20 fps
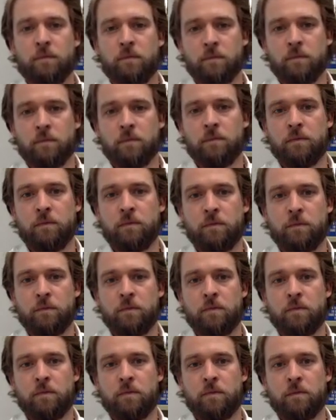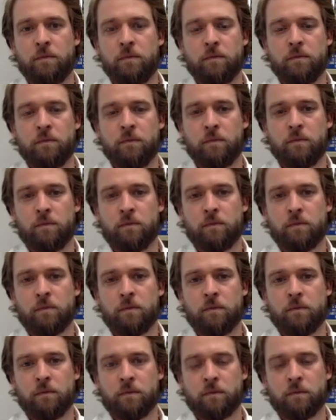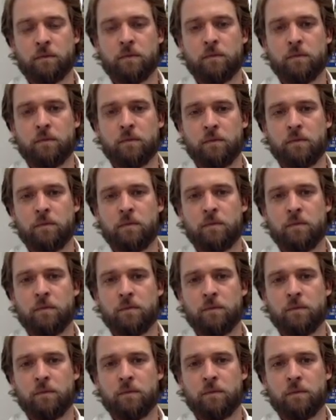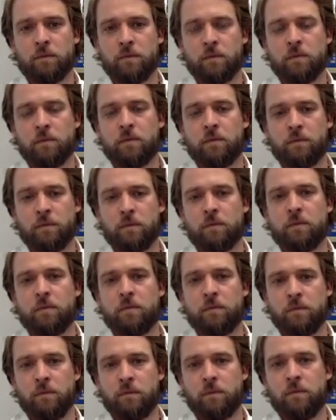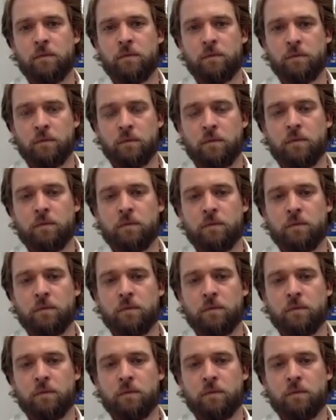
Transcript: The person shown says nothing.